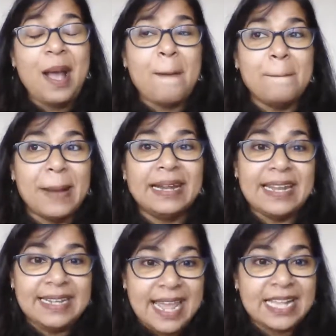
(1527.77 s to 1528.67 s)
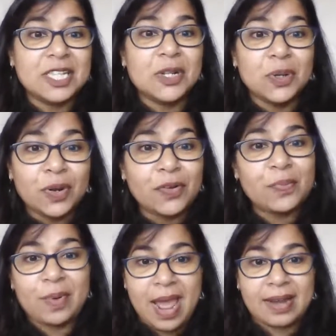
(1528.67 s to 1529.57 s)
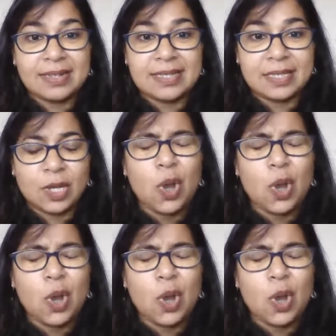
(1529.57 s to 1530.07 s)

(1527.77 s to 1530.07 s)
but it takes a lot of practice.